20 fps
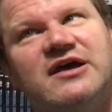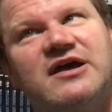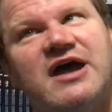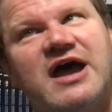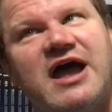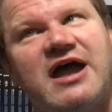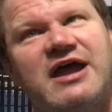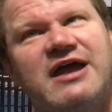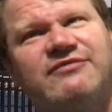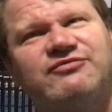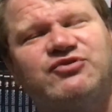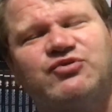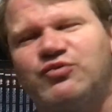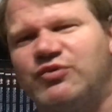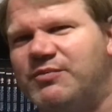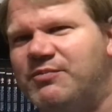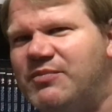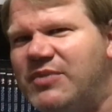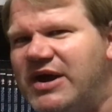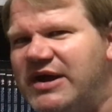I have to
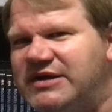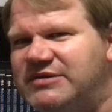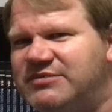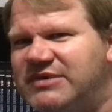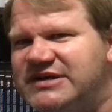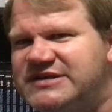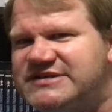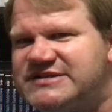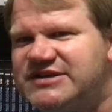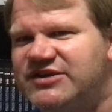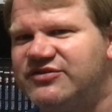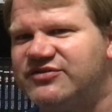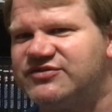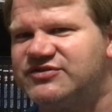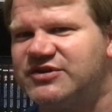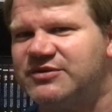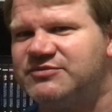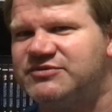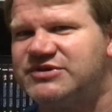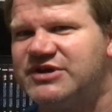remind myself
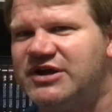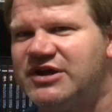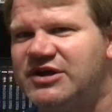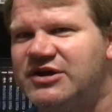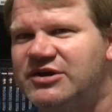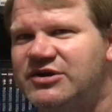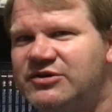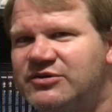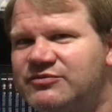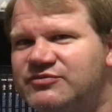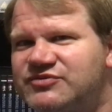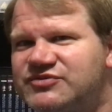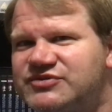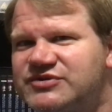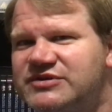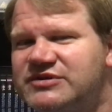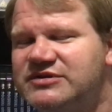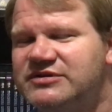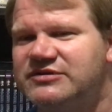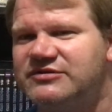sometimes
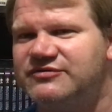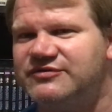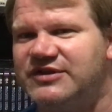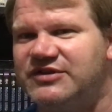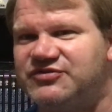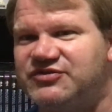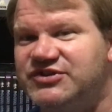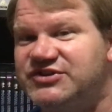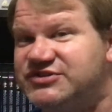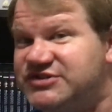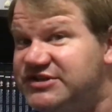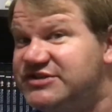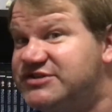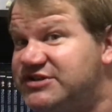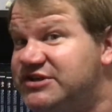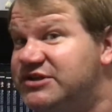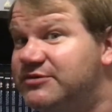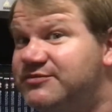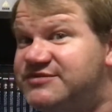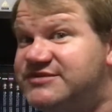that this is
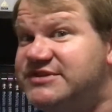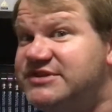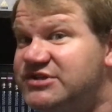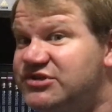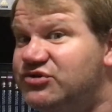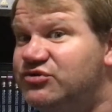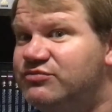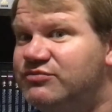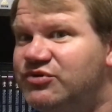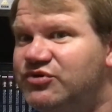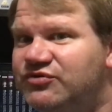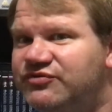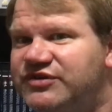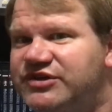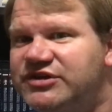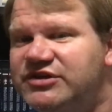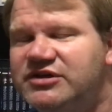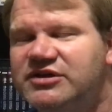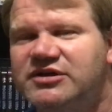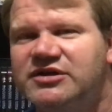an MCU
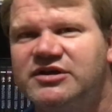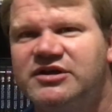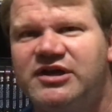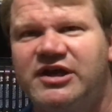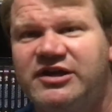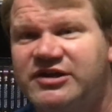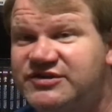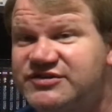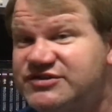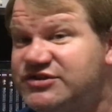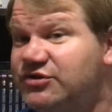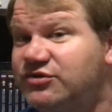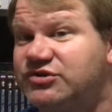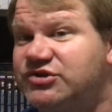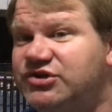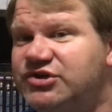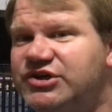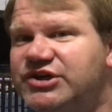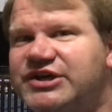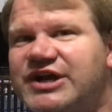movie. And it's still
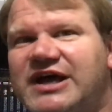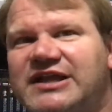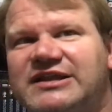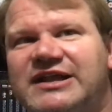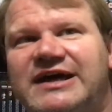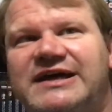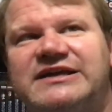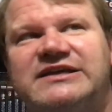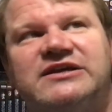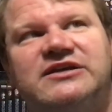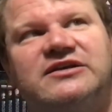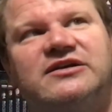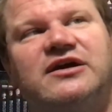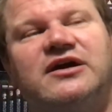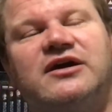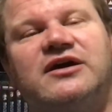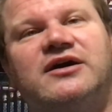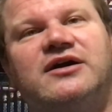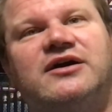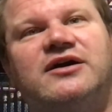good. I like it.
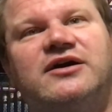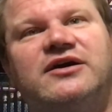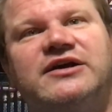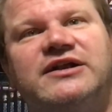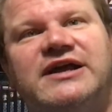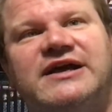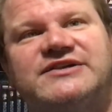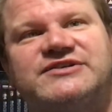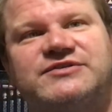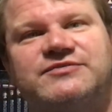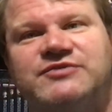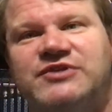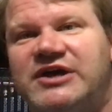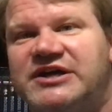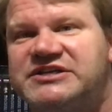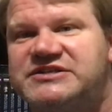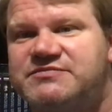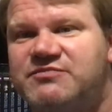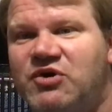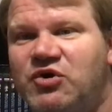It has some
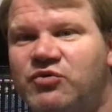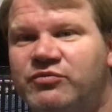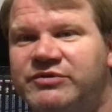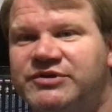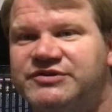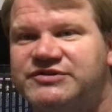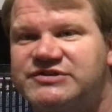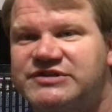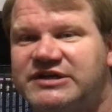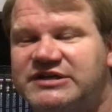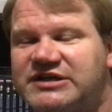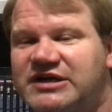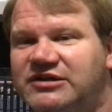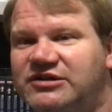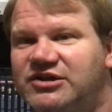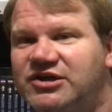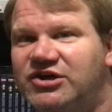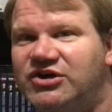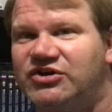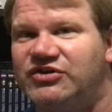nice moments. Like, I
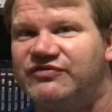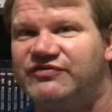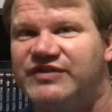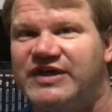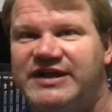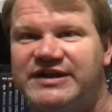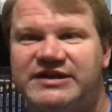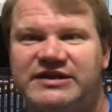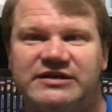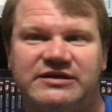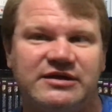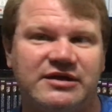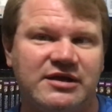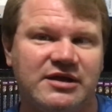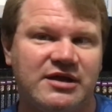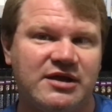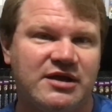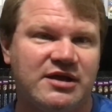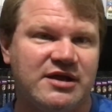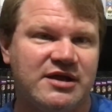love that it
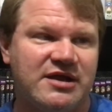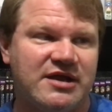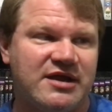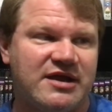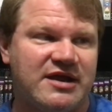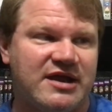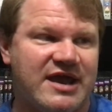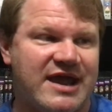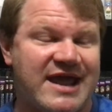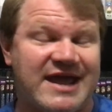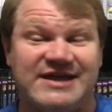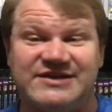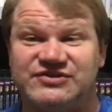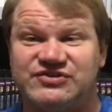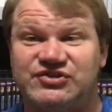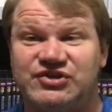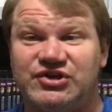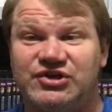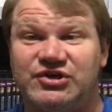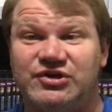
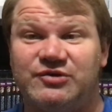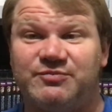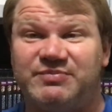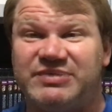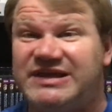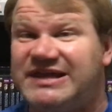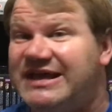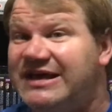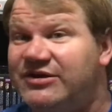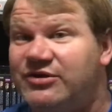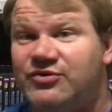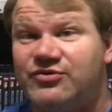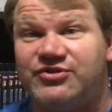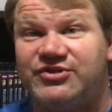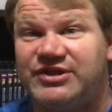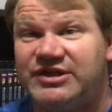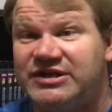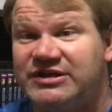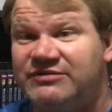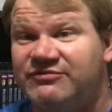has the piano
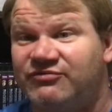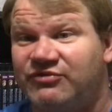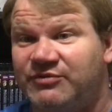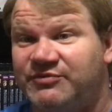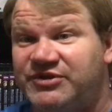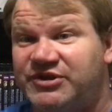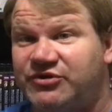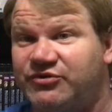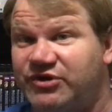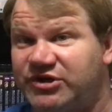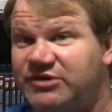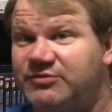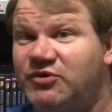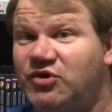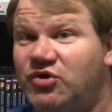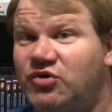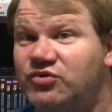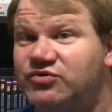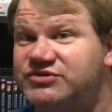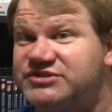theme from the Incredible
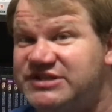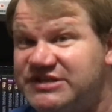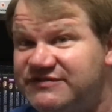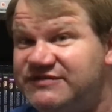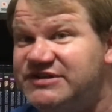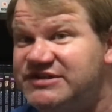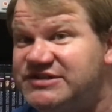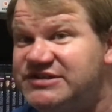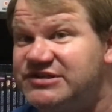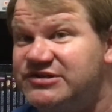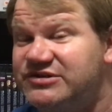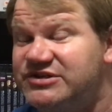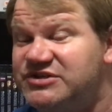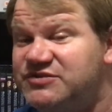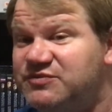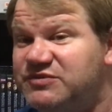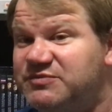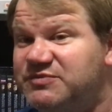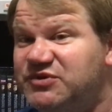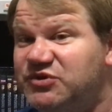Hulk TV
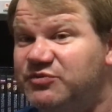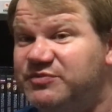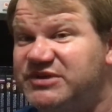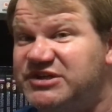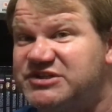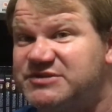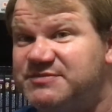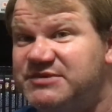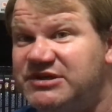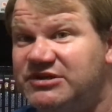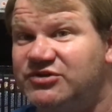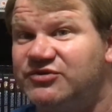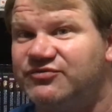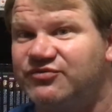series with Bill Bixby and Lou